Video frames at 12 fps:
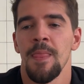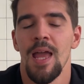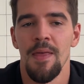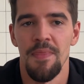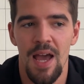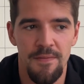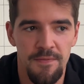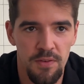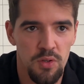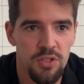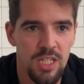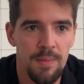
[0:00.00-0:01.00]
And that
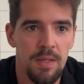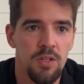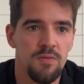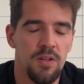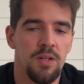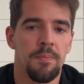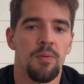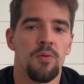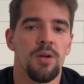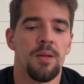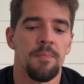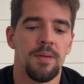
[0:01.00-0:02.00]
first email is very
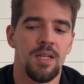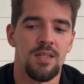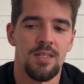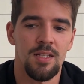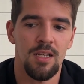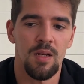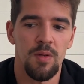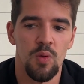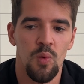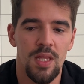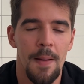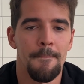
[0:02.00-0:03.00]
important because that's going to be the
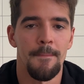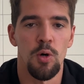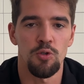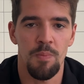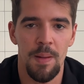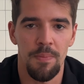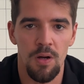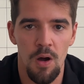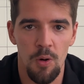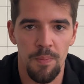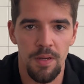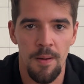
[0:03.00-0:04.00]
one that most people
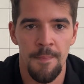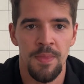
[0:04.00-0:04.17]
open.